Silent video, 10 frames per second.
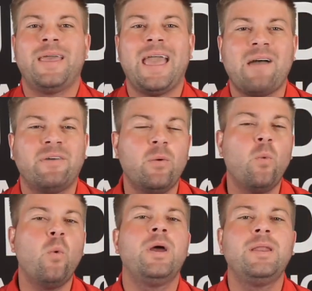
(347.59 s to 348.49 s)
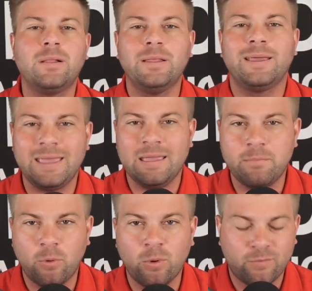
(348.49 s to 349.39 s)
They have a one-click
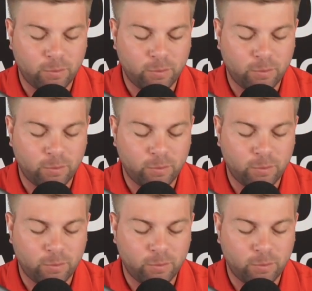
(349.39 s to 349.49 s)
import